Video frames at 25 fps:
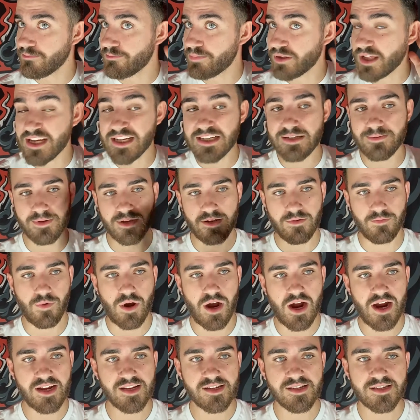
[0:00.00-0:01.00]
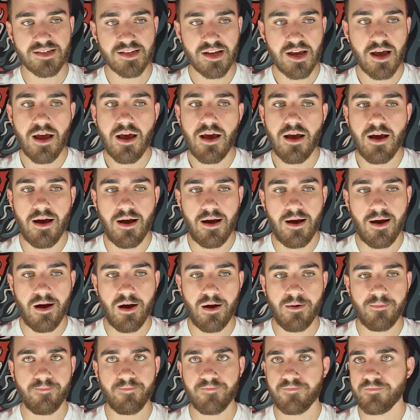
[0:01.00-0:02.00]
placement-wise.
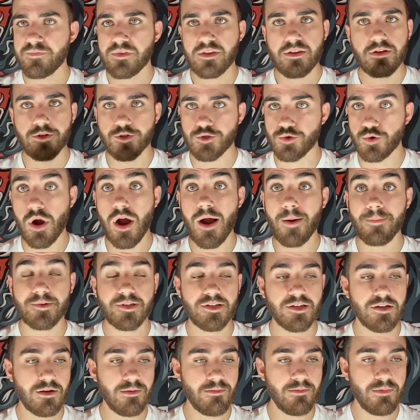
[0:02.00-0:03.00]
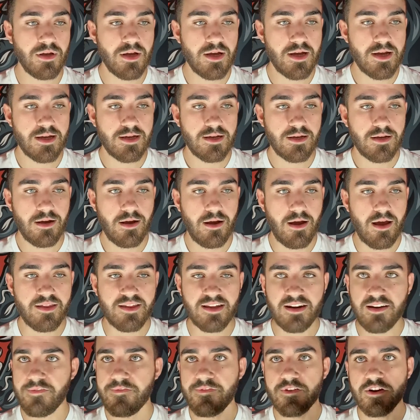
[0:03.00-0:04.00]
Dropped him, and
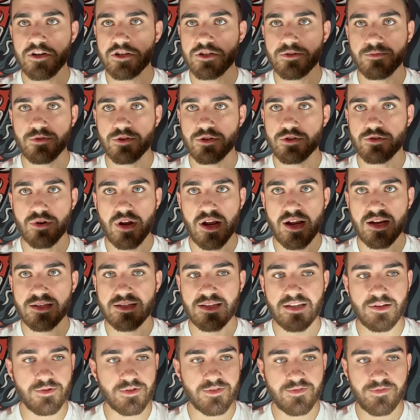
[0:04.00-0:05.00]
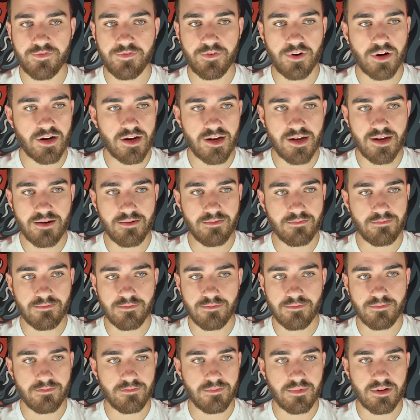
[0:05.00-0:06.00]
then he finished him with strikes. He was fucking
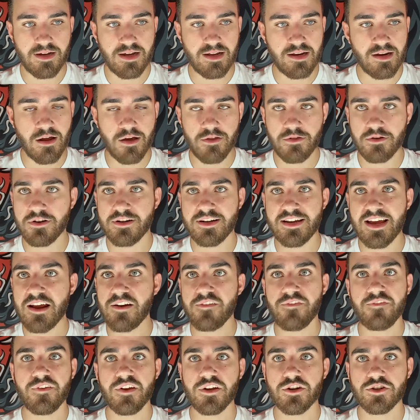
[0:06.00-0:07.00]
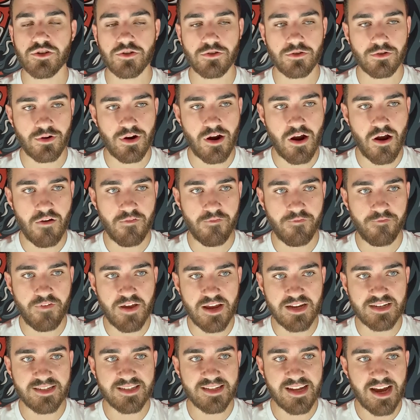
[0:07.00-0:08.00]
another dead fish on the ground,
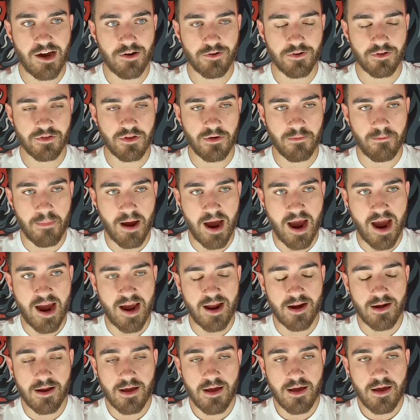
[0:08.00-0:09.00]
face down on the mat.